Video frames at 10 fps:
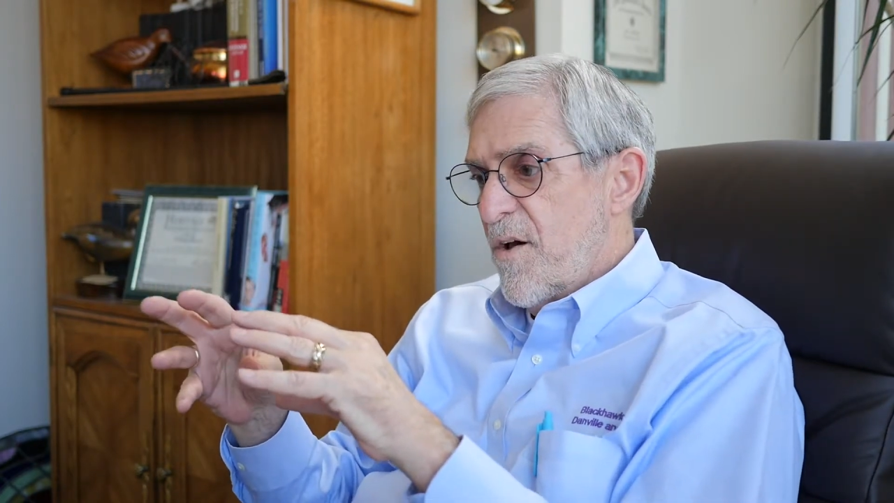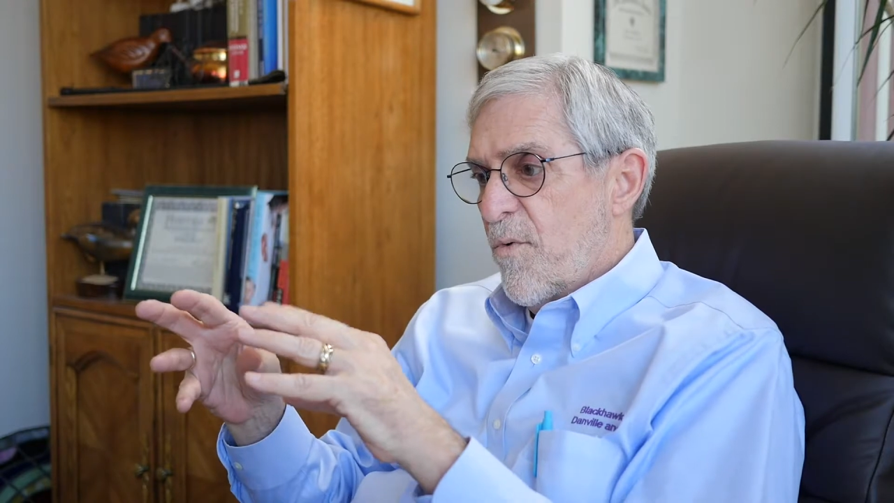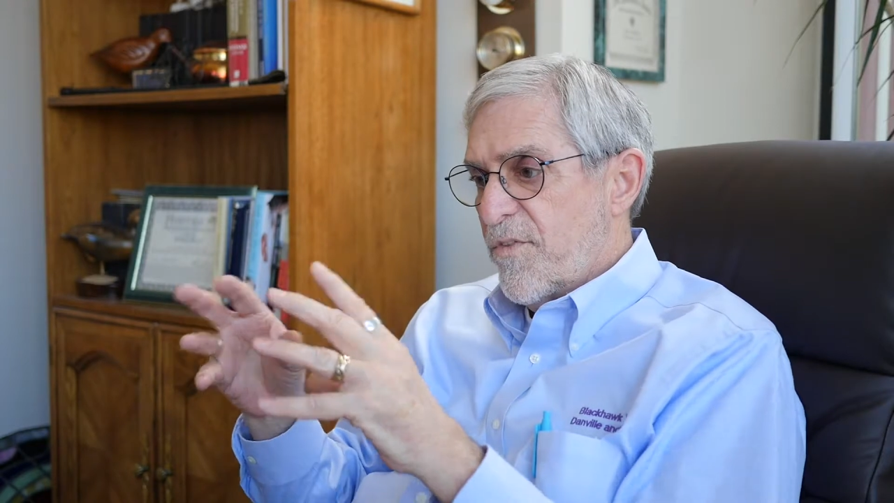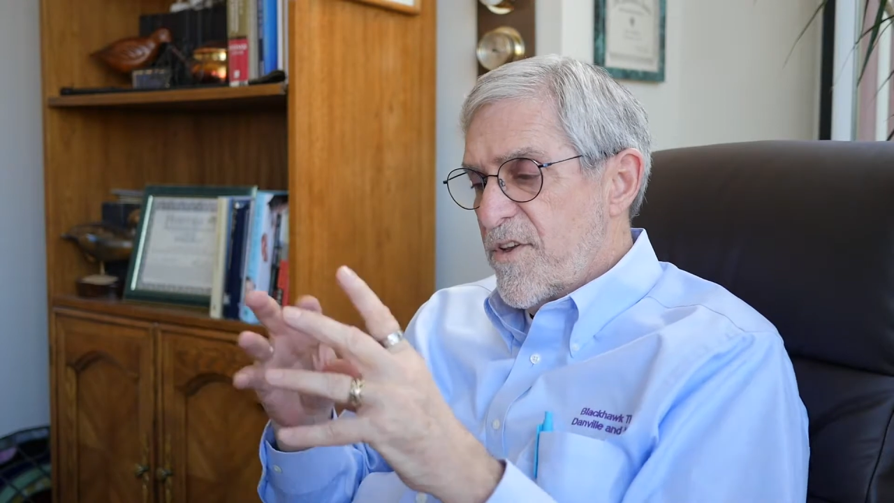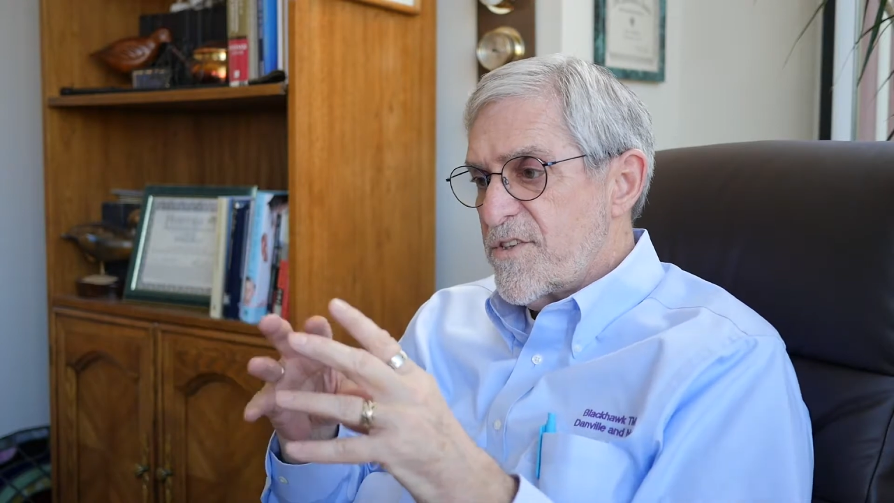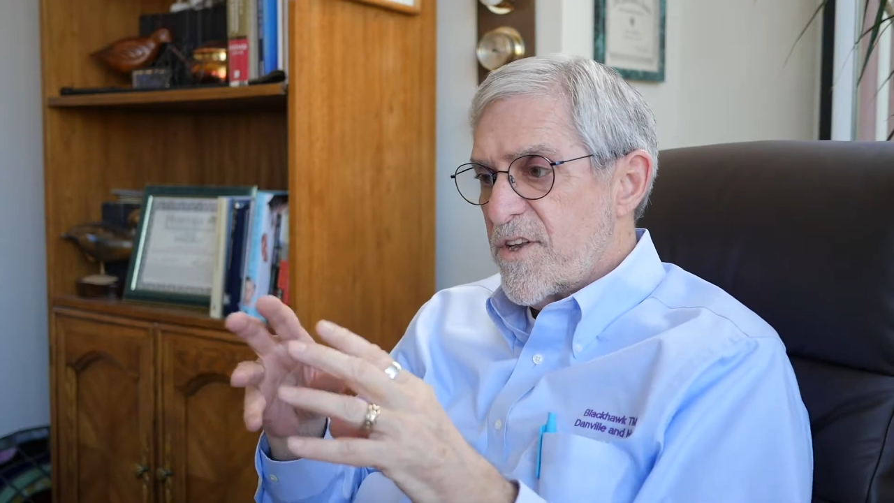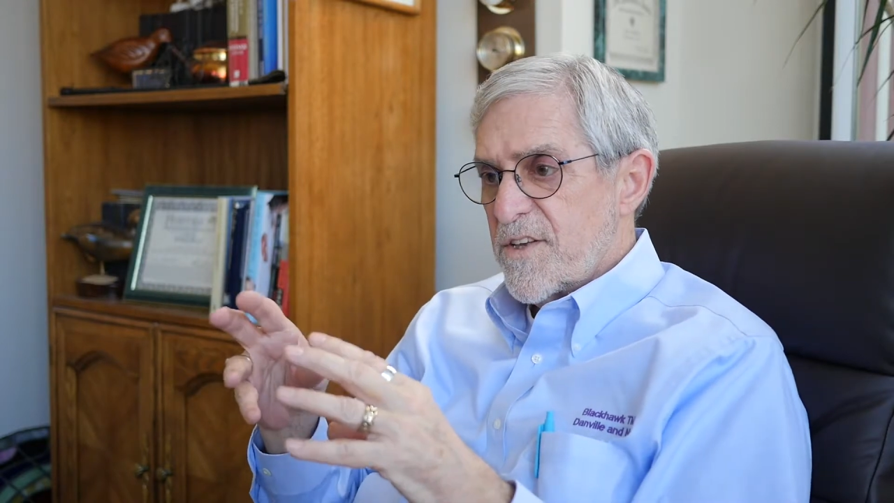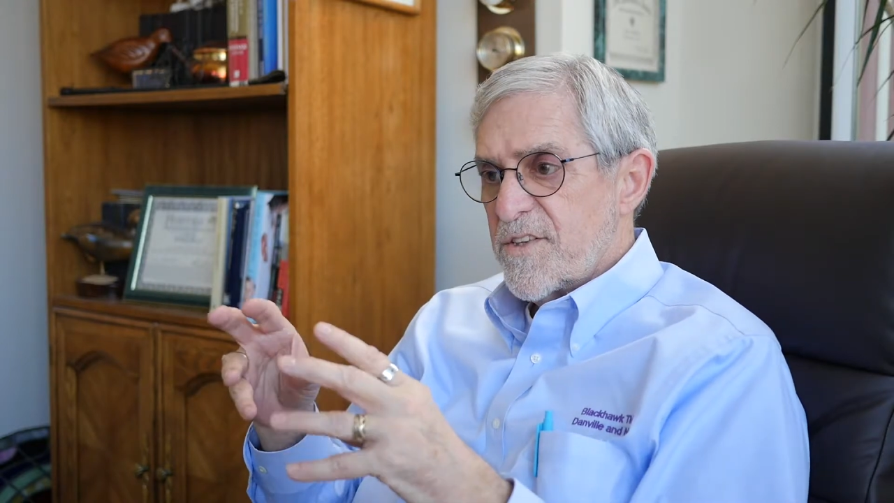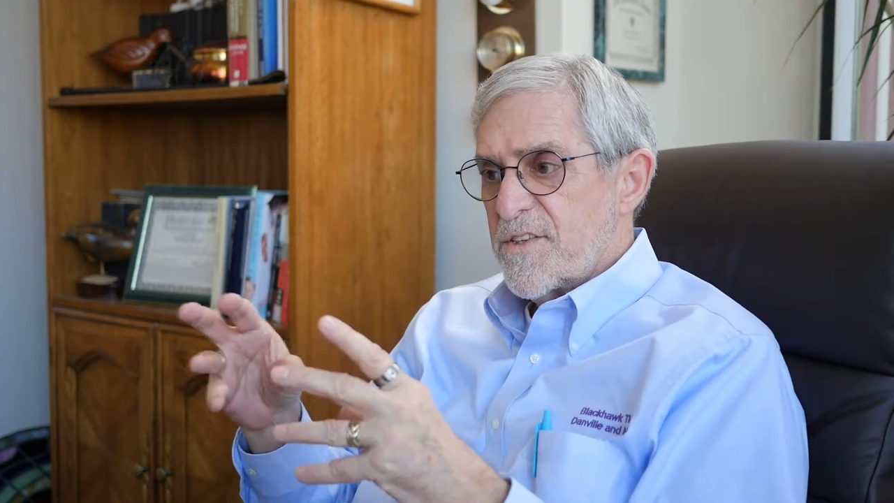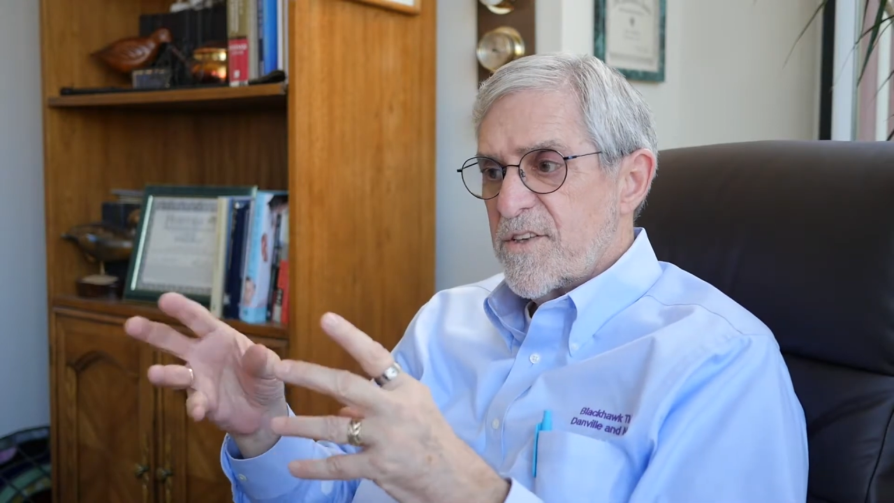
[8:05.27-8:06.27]
What this
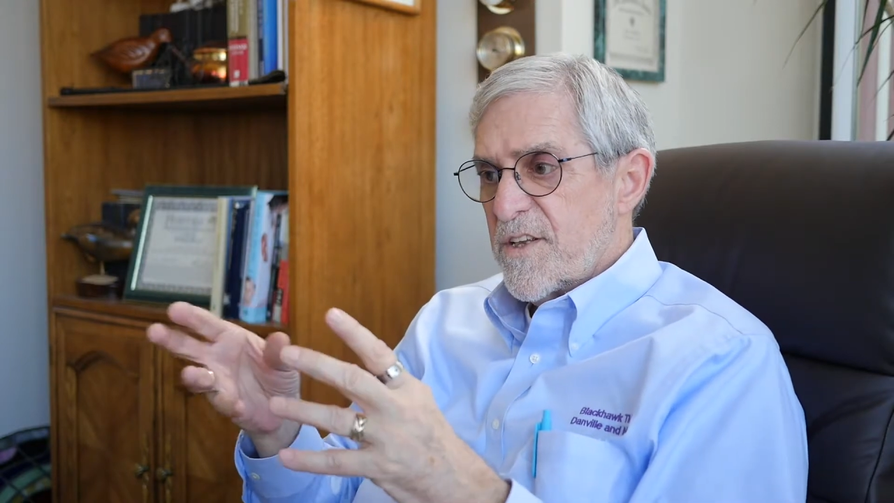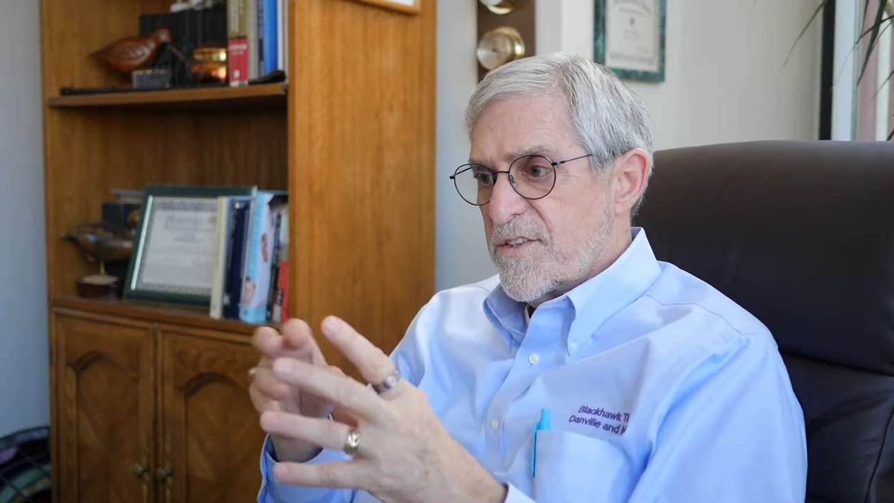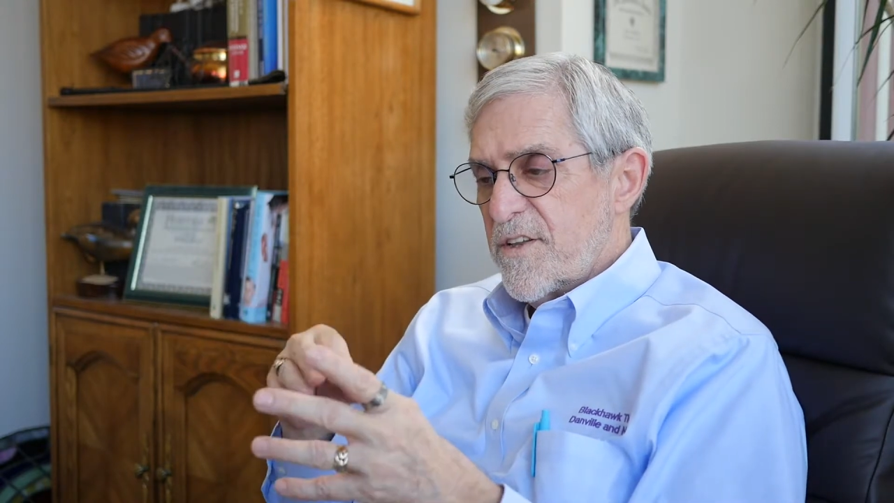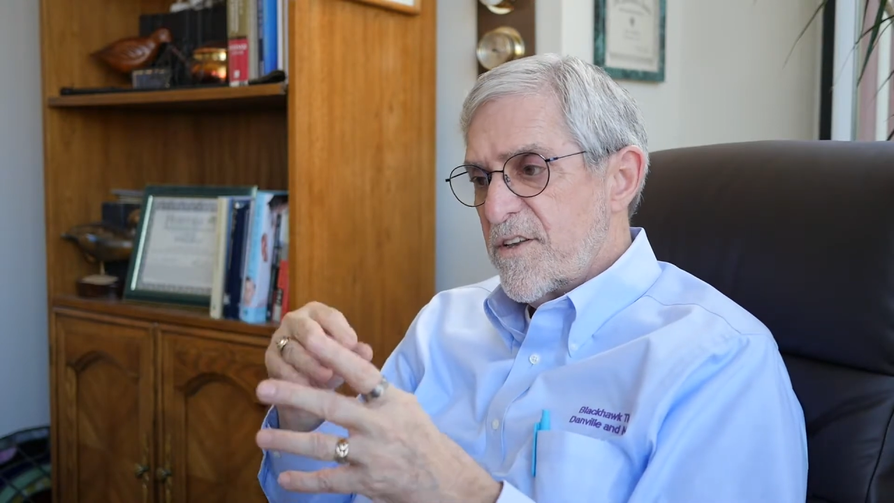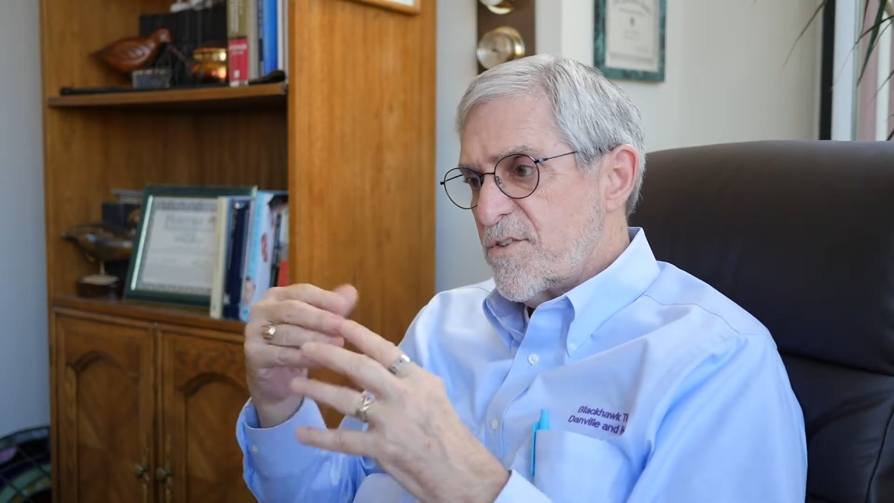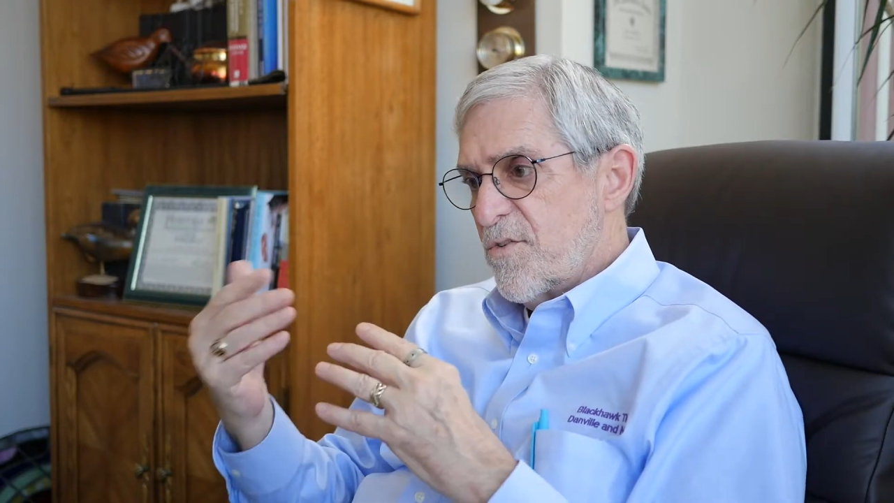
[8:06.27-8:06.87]
does is, this